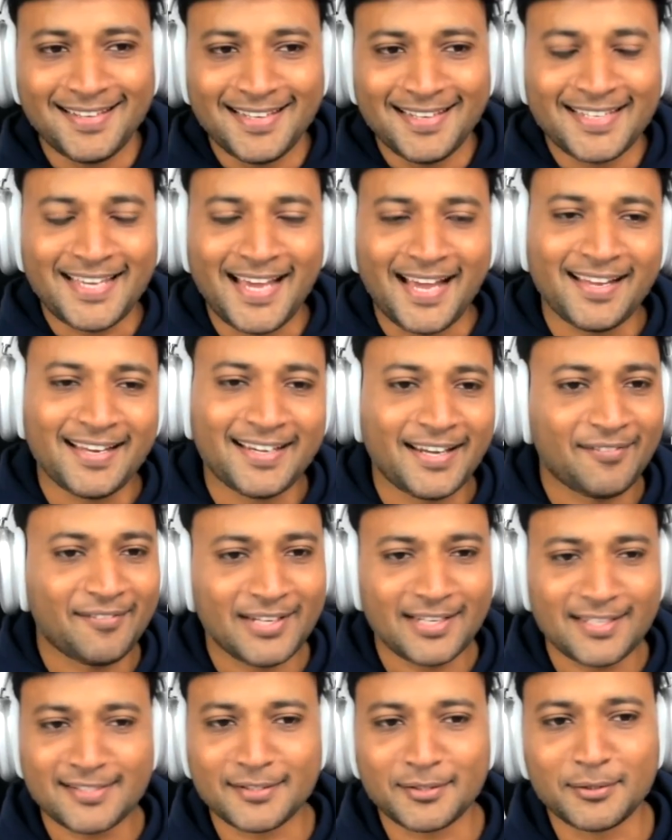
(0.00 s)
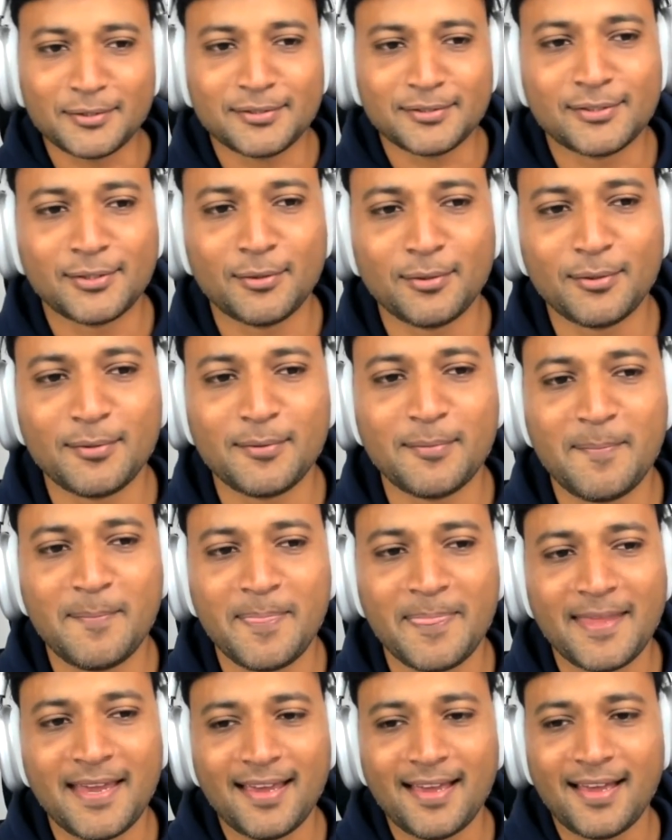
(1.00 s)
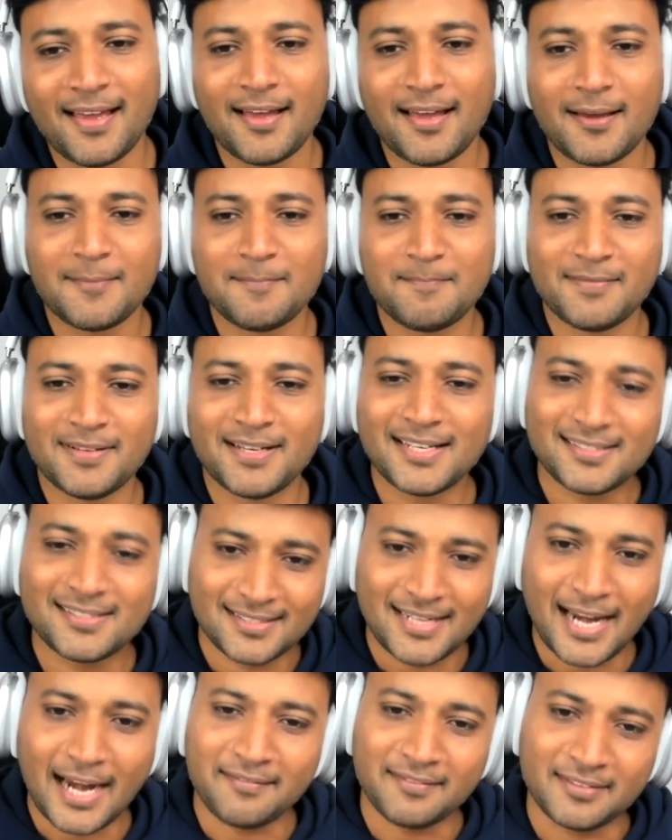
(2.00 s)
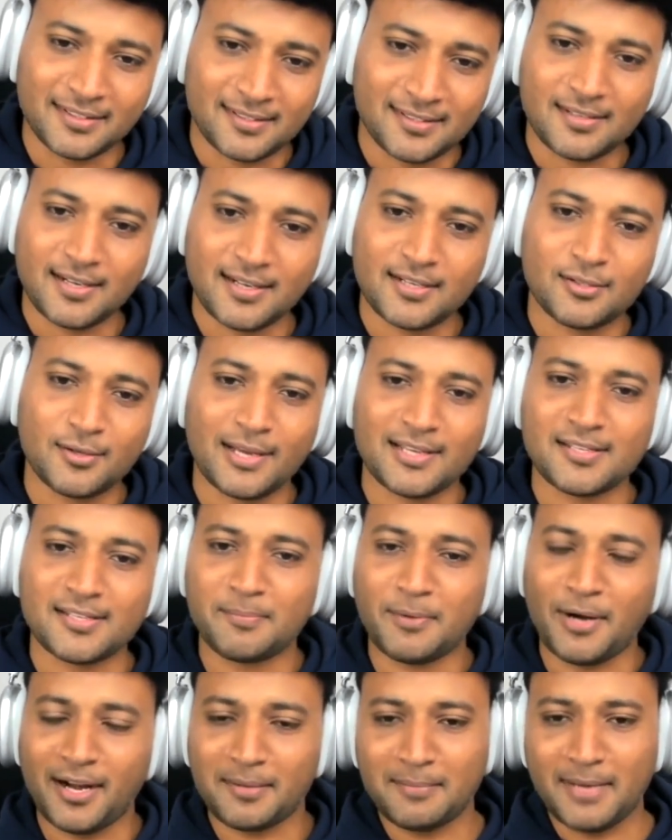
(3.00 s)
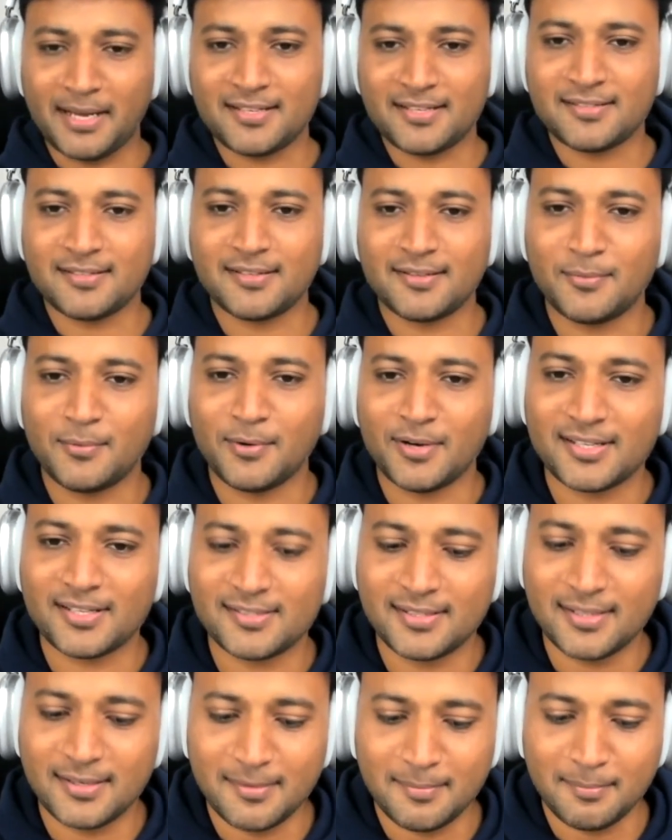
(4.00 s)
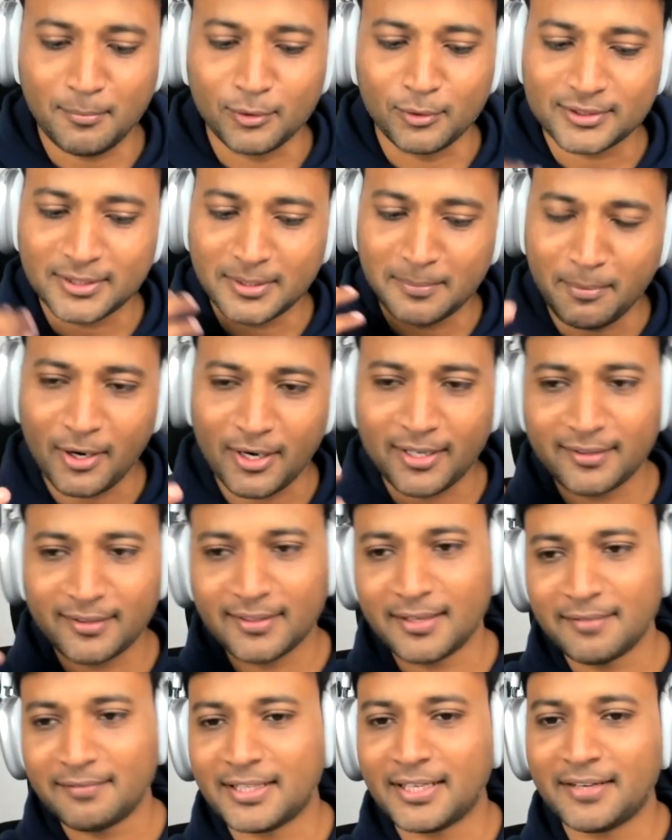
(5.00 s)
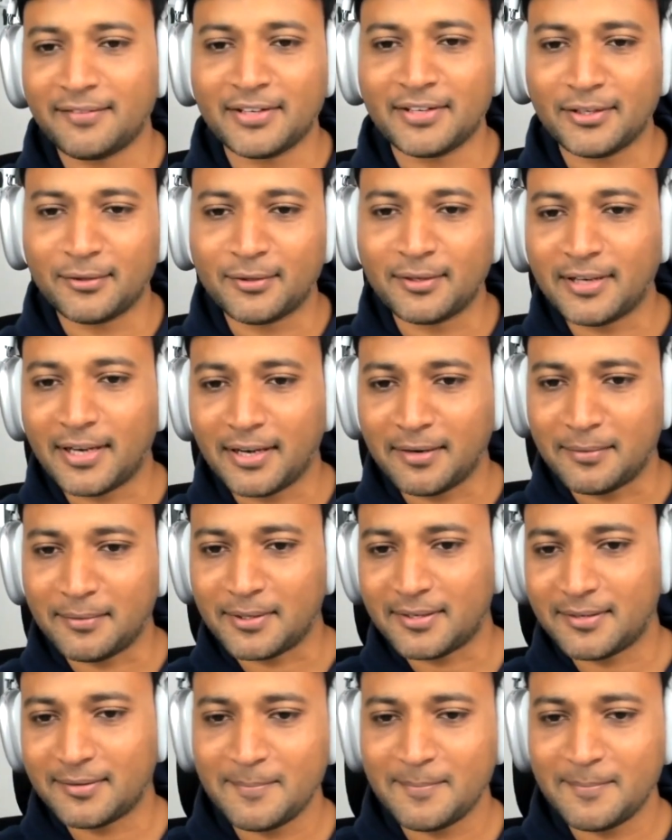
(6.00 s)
Yeah, definitely, Sidhu. So let's start with this, right? So as a product manager, what is the most important thing that we need to deliver?